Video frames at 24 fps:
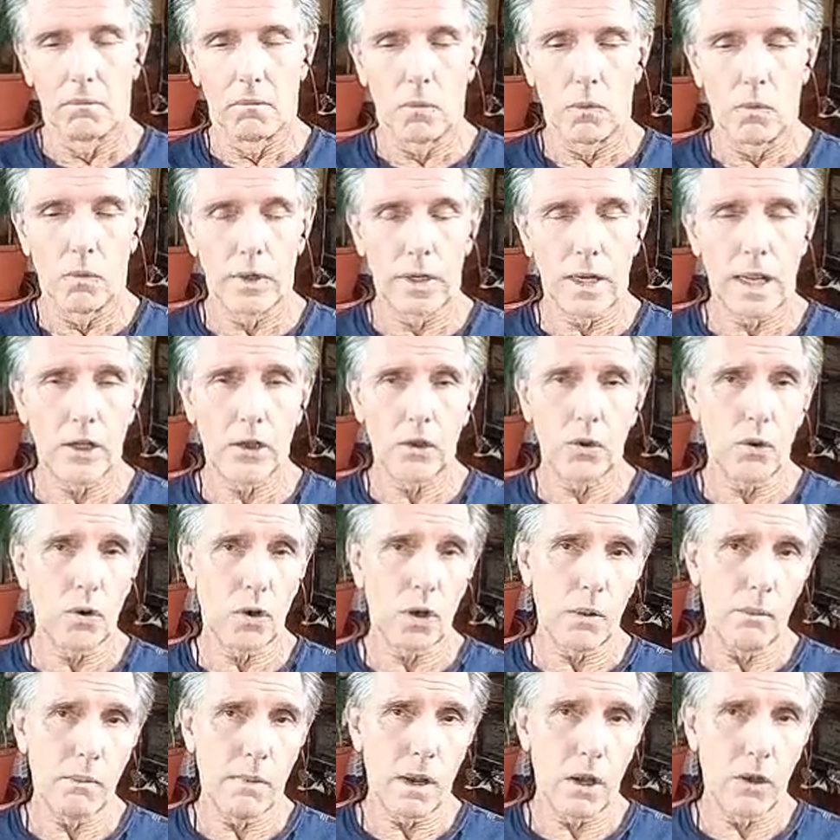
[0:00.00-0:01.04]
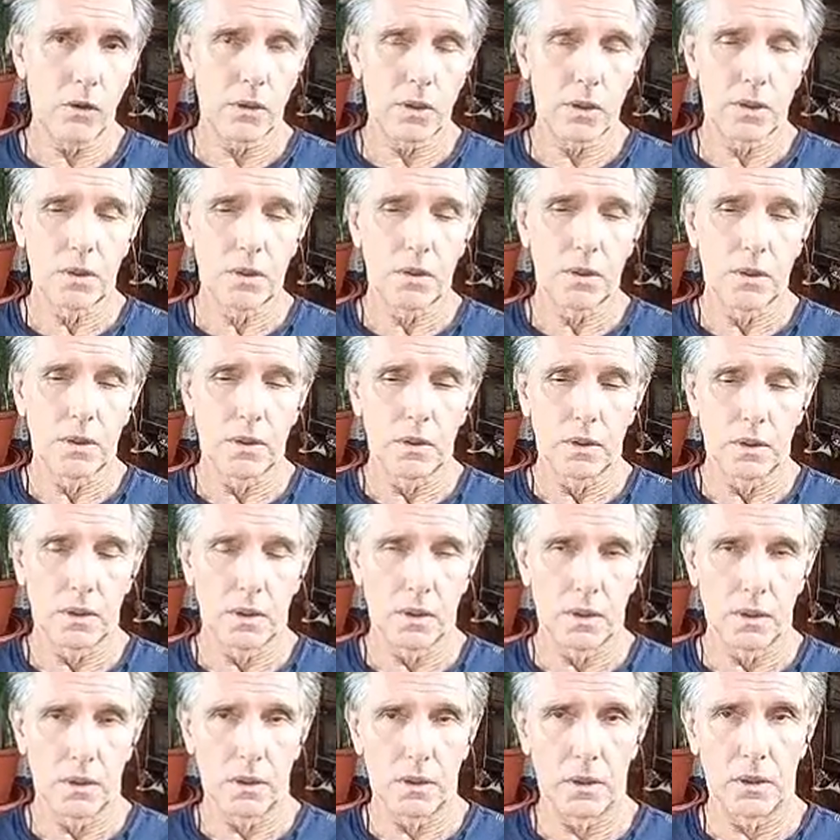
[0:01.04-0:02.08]
When I talk about
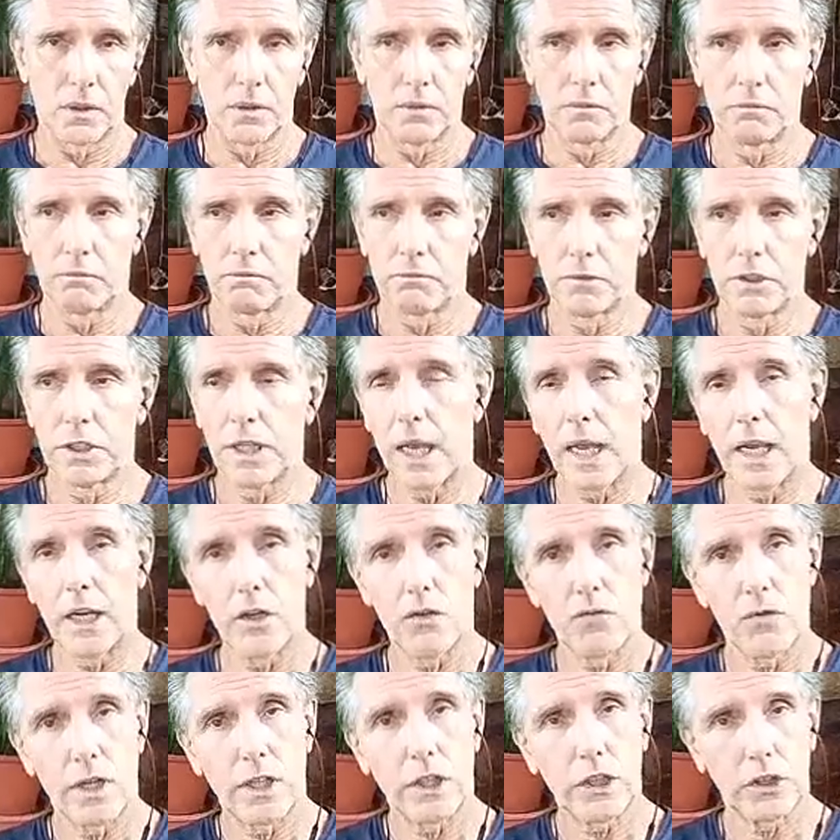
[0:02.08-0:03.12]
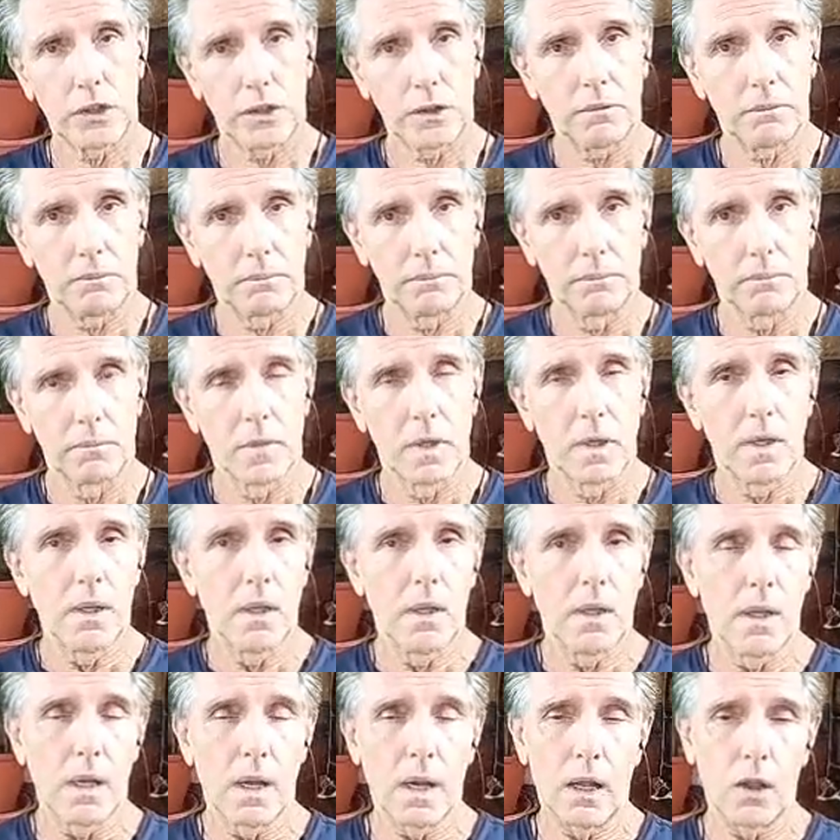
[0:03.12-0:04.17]
dehydration,
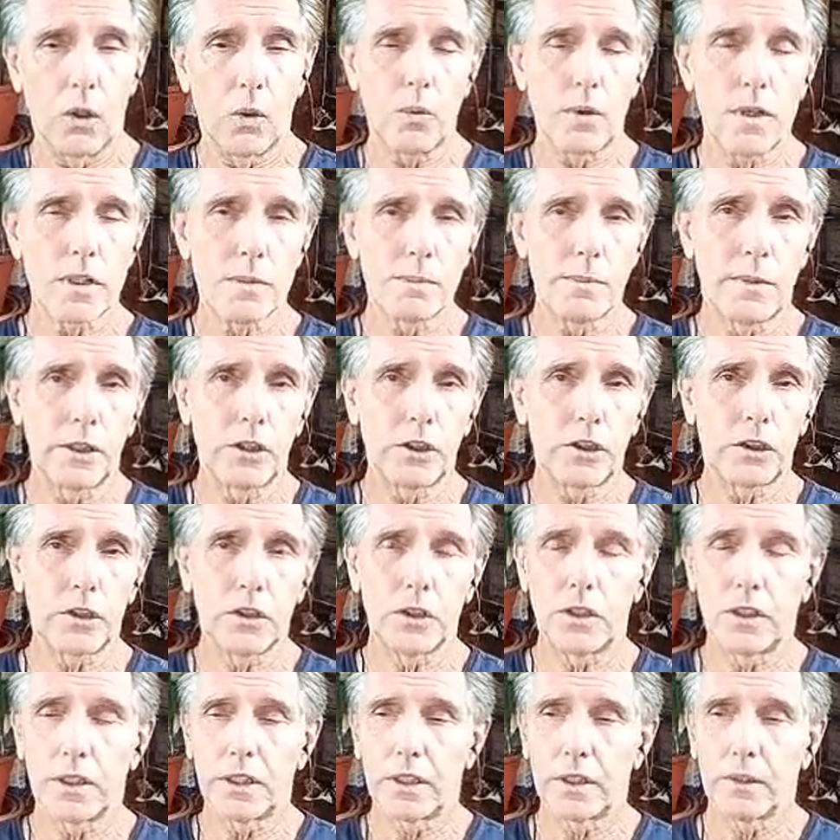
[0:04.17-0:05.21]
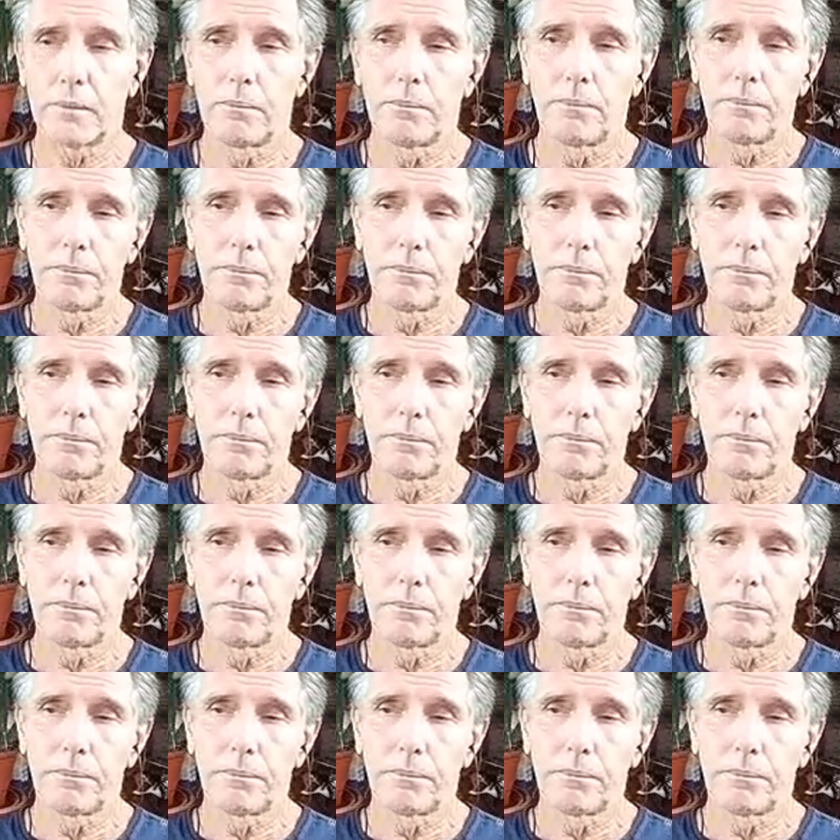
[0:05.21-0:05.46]
I always mention that